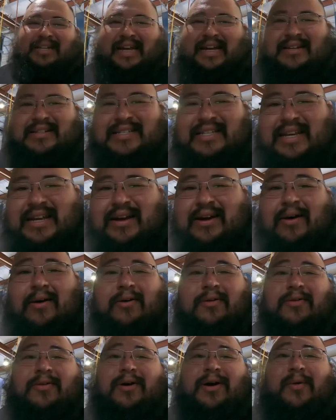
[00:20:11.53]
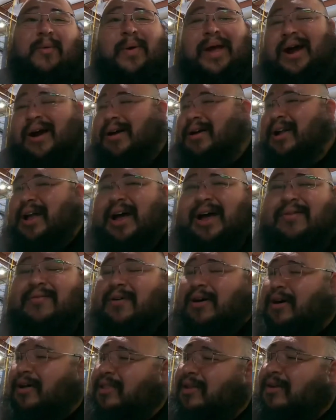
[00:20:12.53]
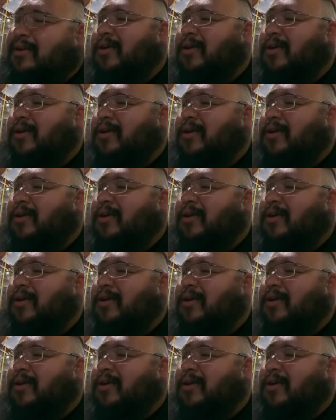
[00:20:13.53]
DLC Uncle? We are live on the